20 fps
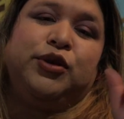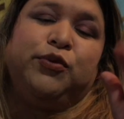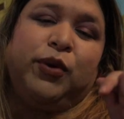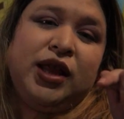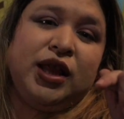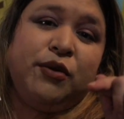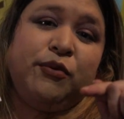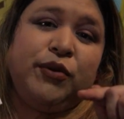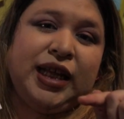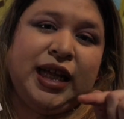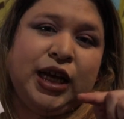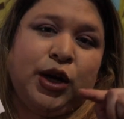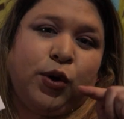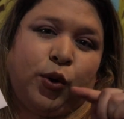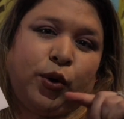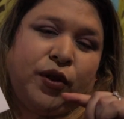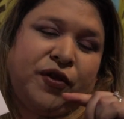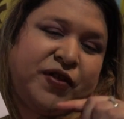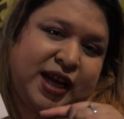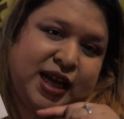so one of the really
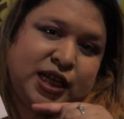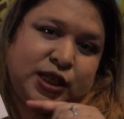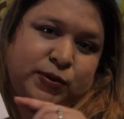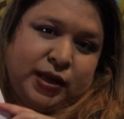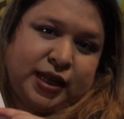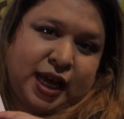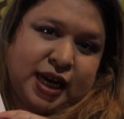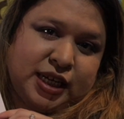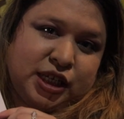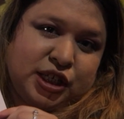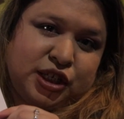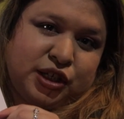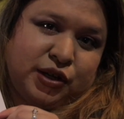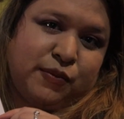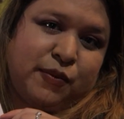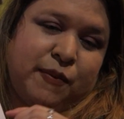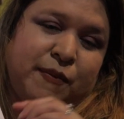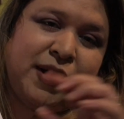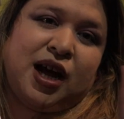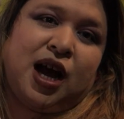cool things we like to
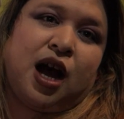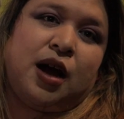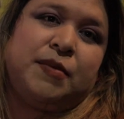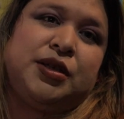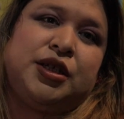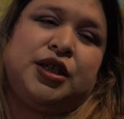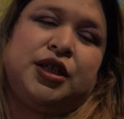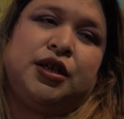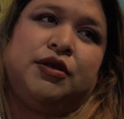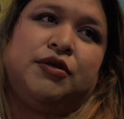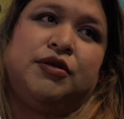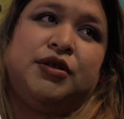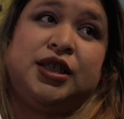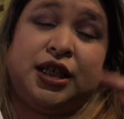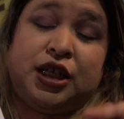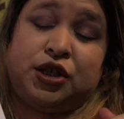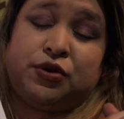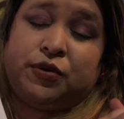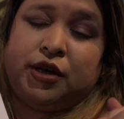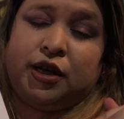do when we come to
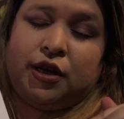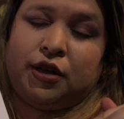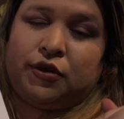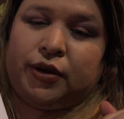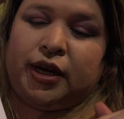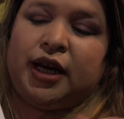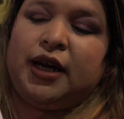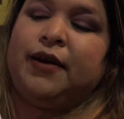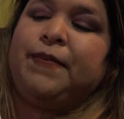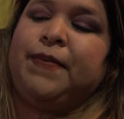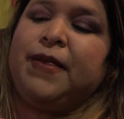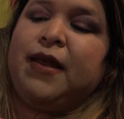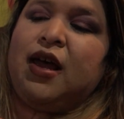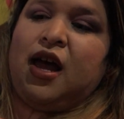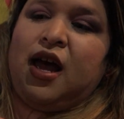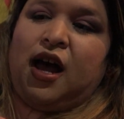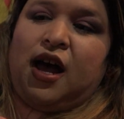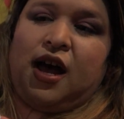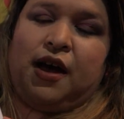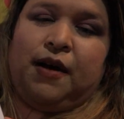D twenty-three,
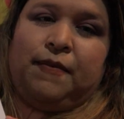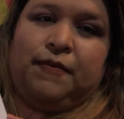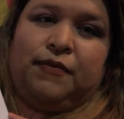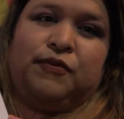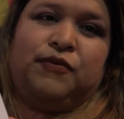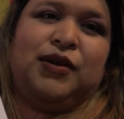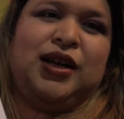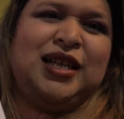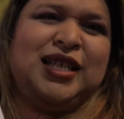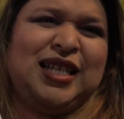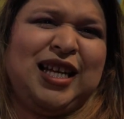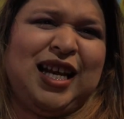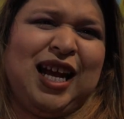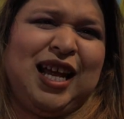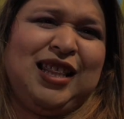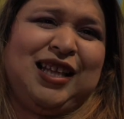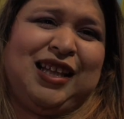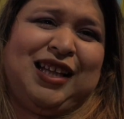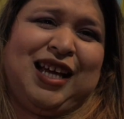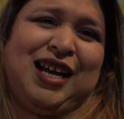um, what is it
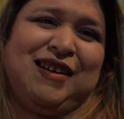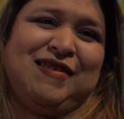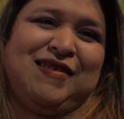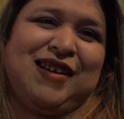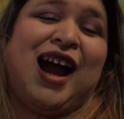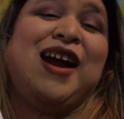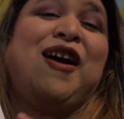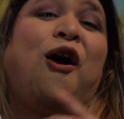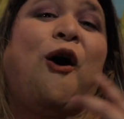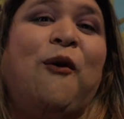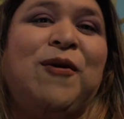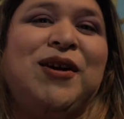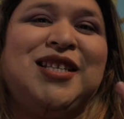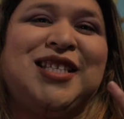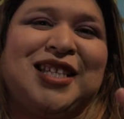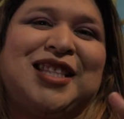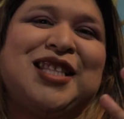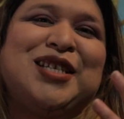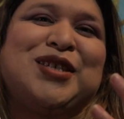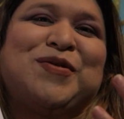again? The light of, I always
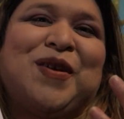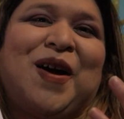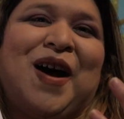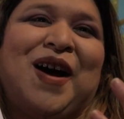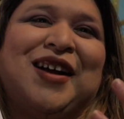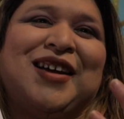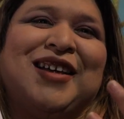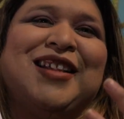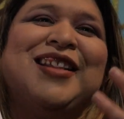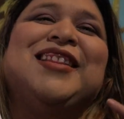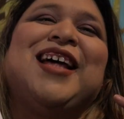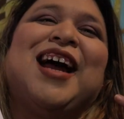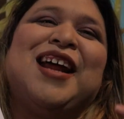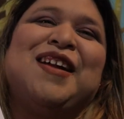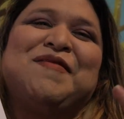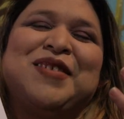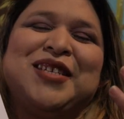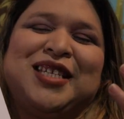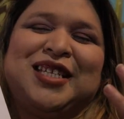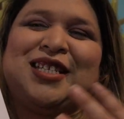get this wrong, light
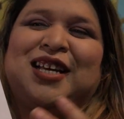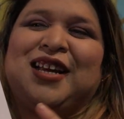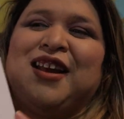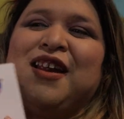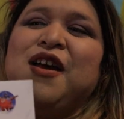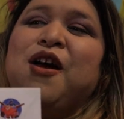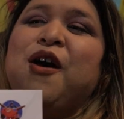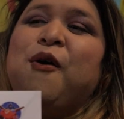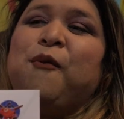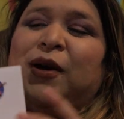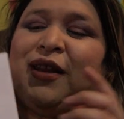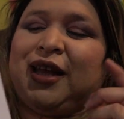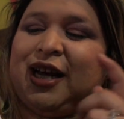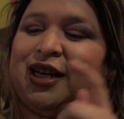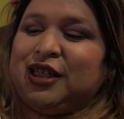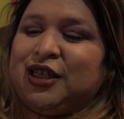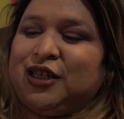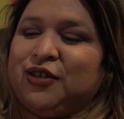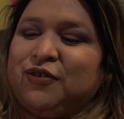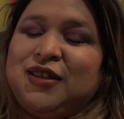of the season. We
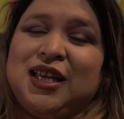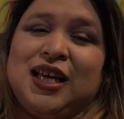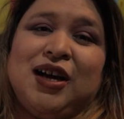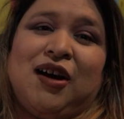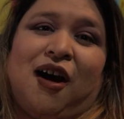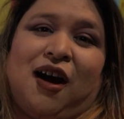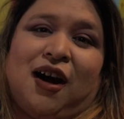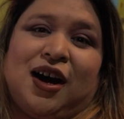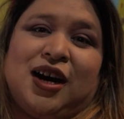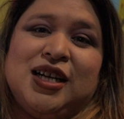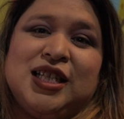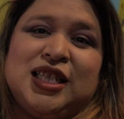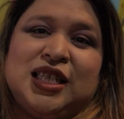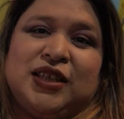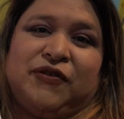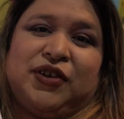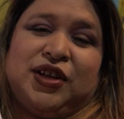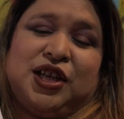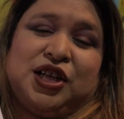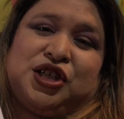like to do the cards
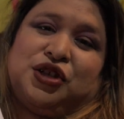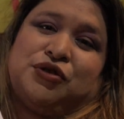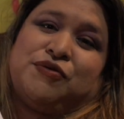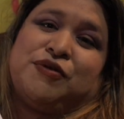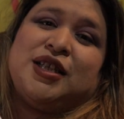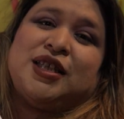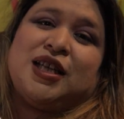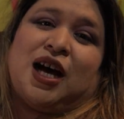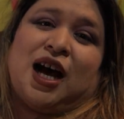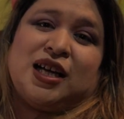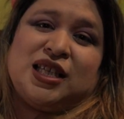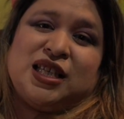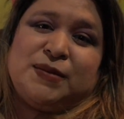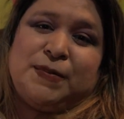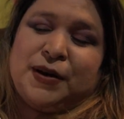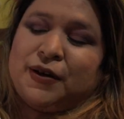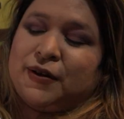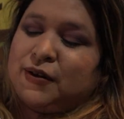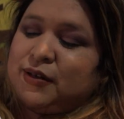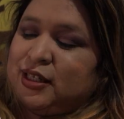for the children's
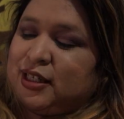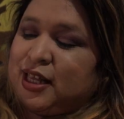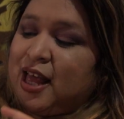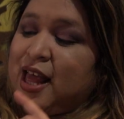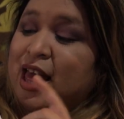hospital.